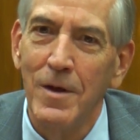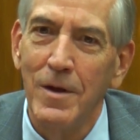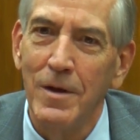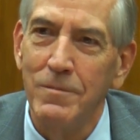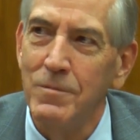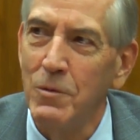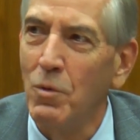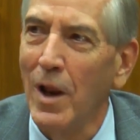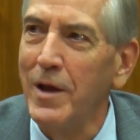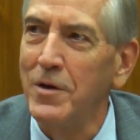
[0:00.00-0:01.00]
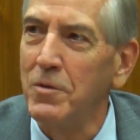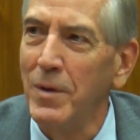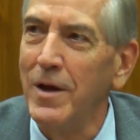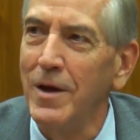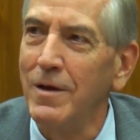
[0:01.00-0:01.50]
he relayed to
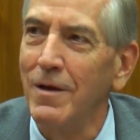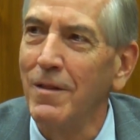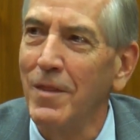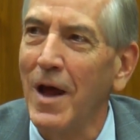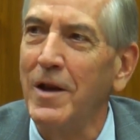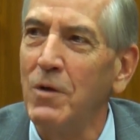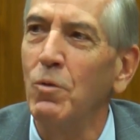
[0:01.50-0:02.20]
me that he